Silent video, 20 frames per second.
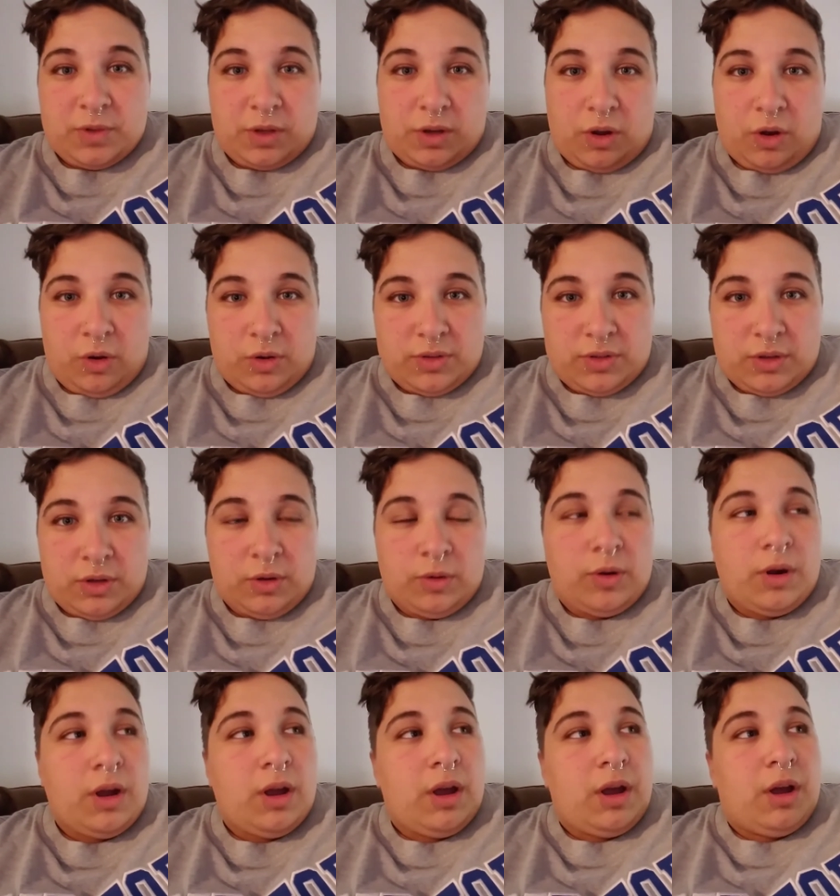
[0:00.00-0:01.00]
Also,
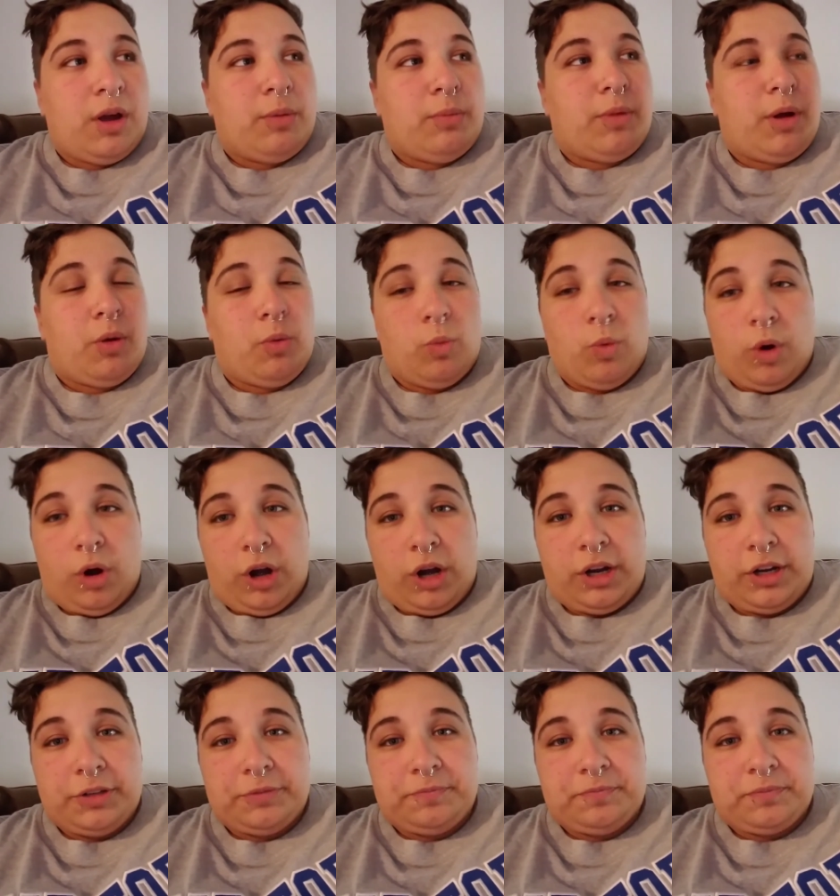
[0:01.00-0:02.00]
my work
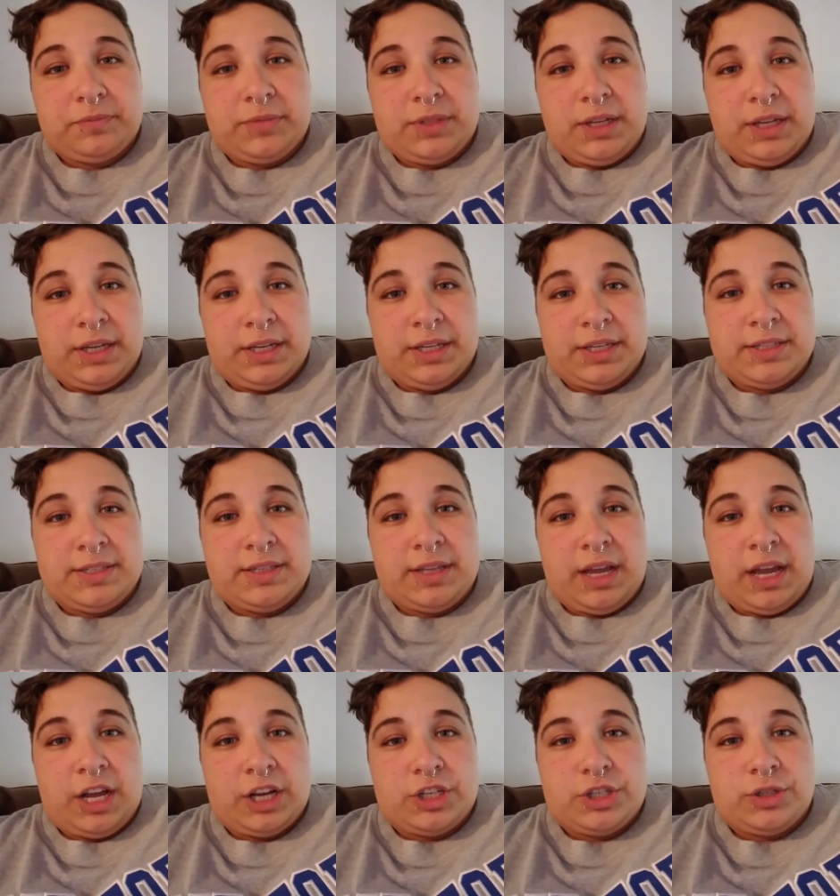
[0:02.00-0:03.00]
is
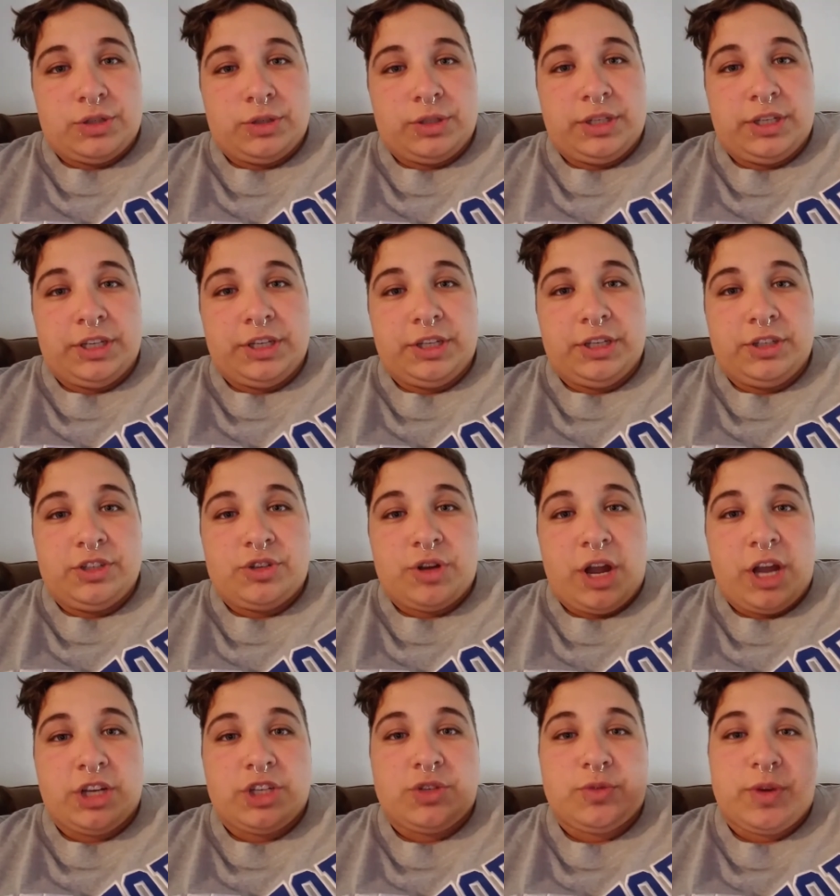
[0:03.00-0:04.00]
actually
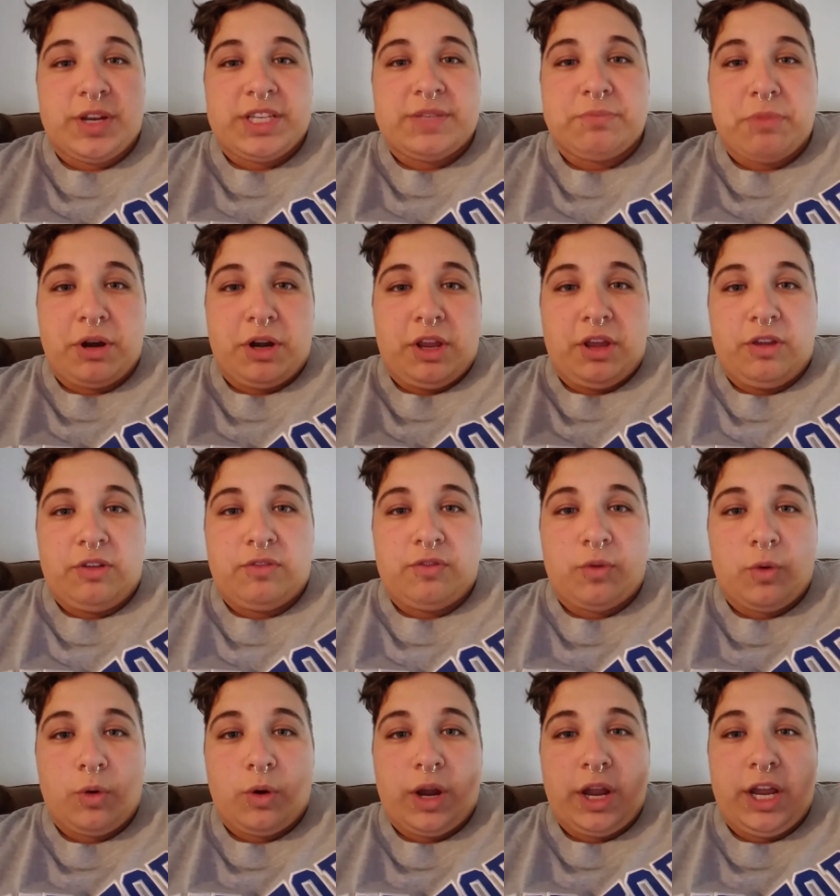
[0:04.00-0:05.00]
trying to raise money
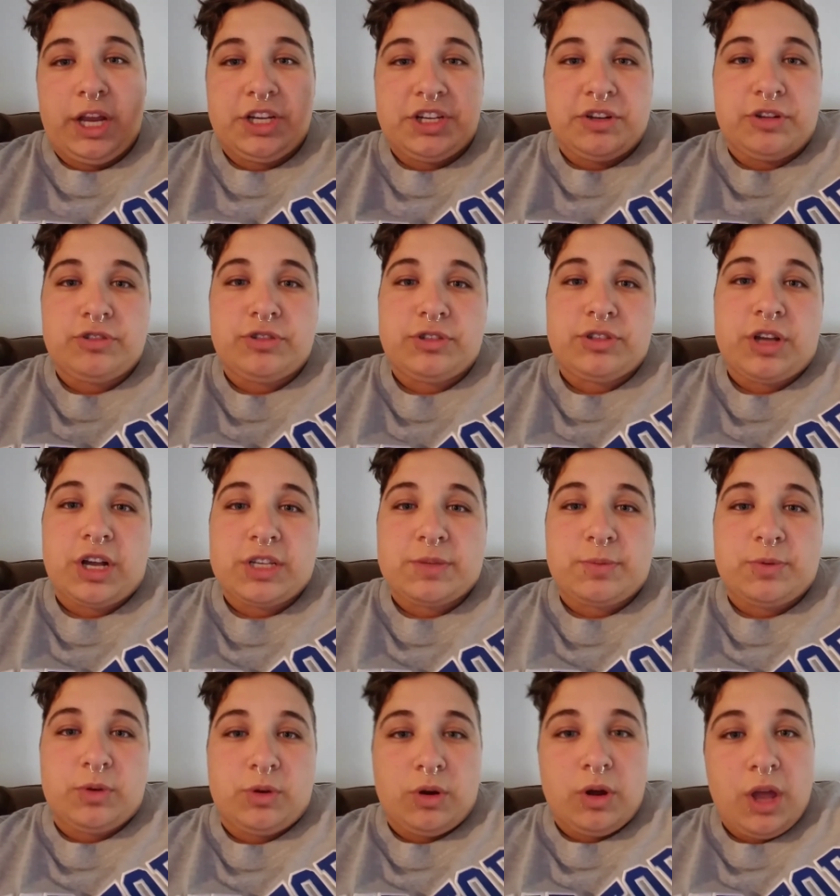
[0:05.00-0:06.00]
for a children's
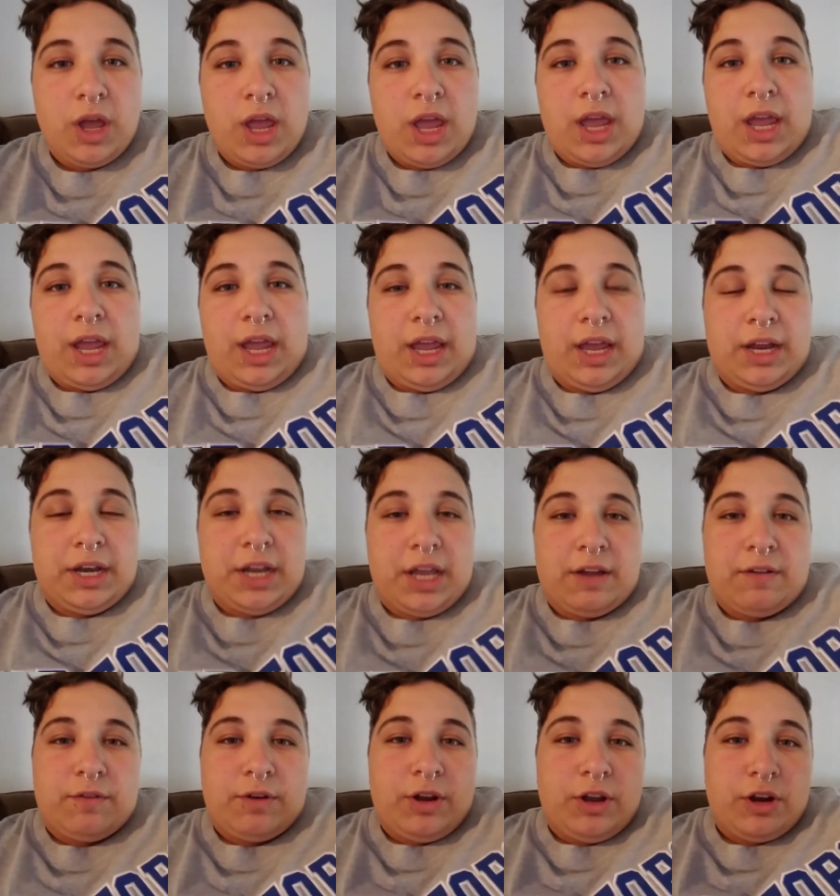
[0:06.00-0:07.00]
hospital, and
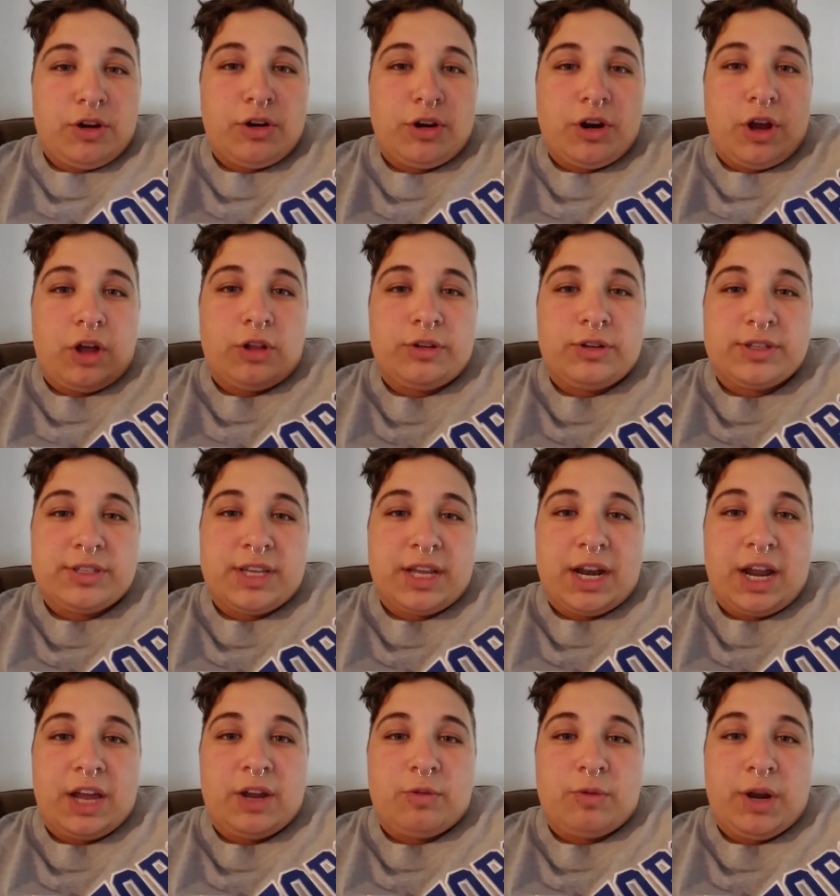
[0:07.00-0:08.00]
every $100 that
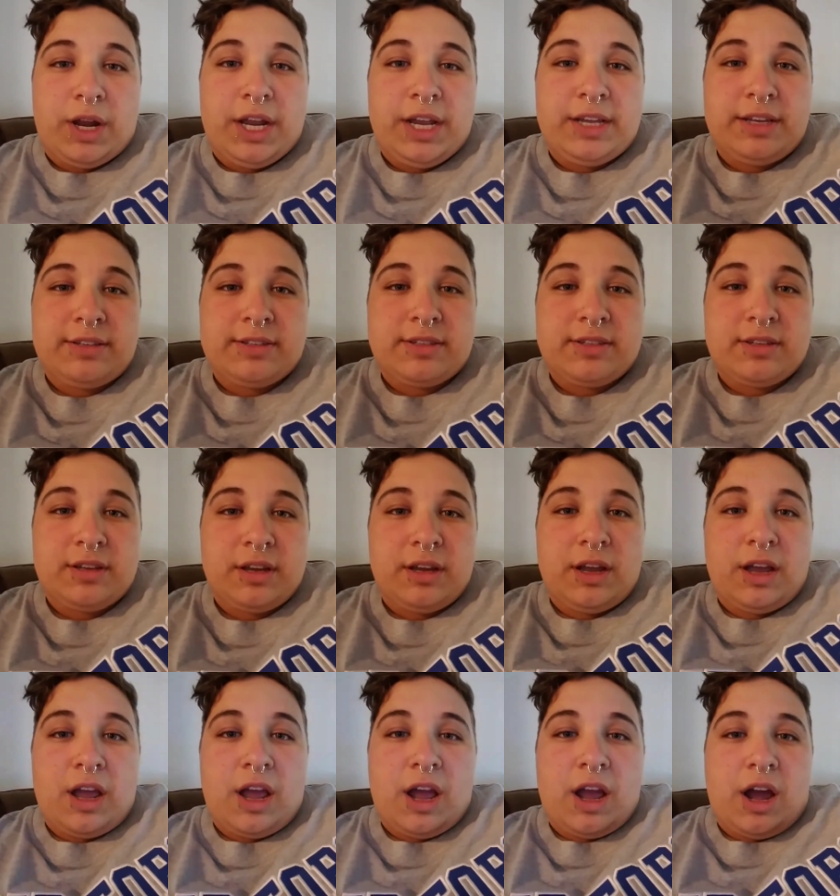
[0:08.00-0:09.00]
I raise,
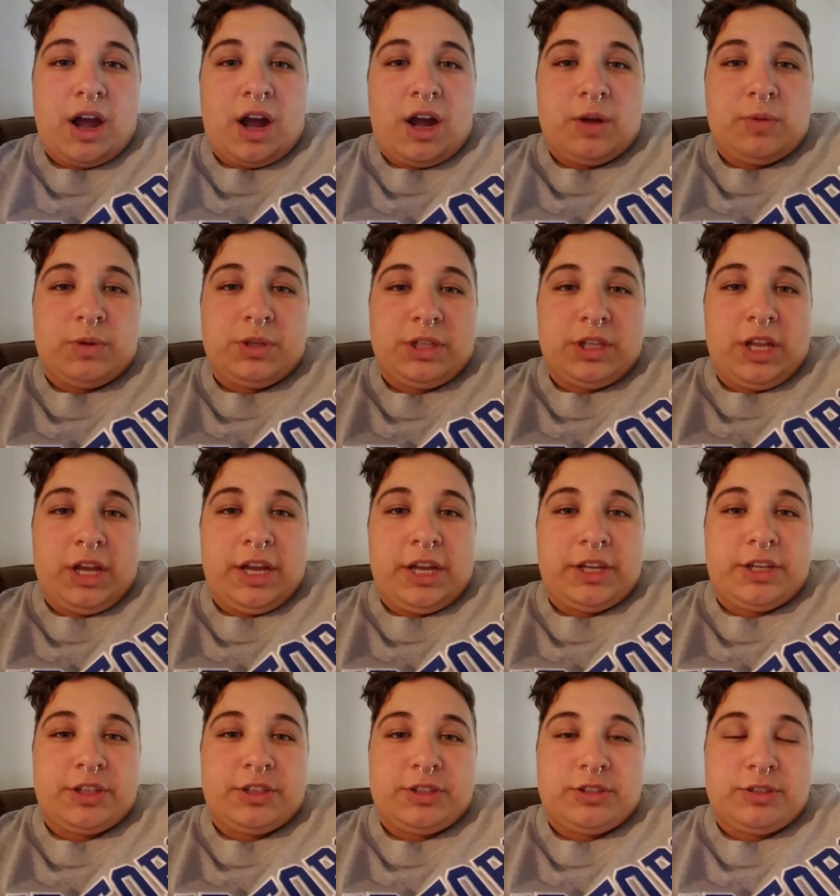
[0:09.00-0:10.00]
I would
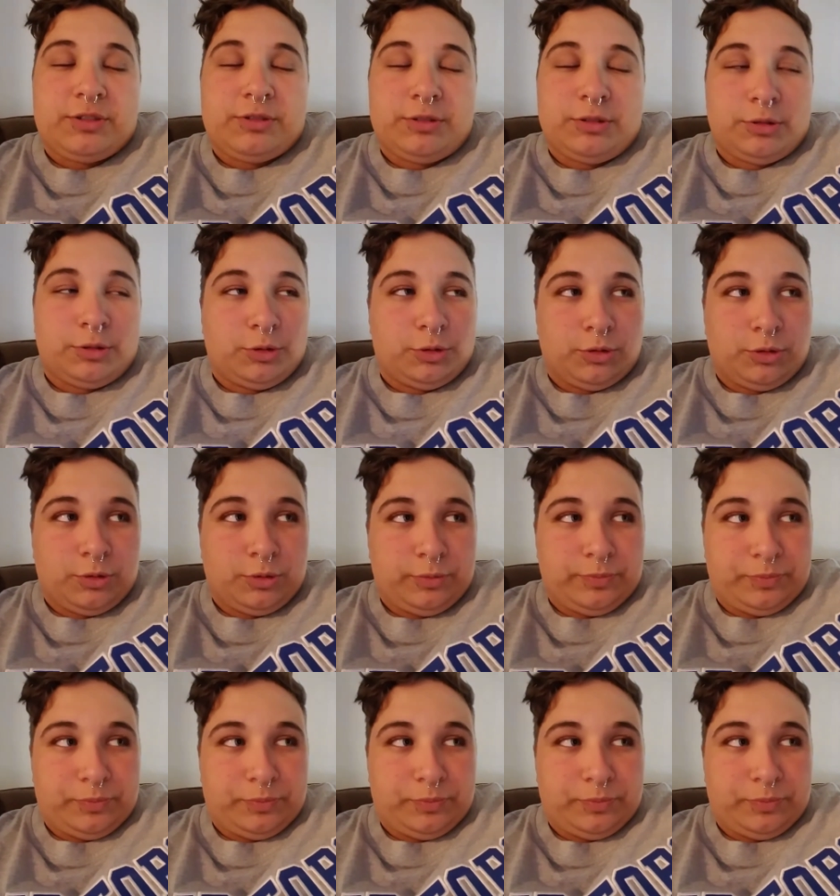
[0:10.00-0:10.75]
like to,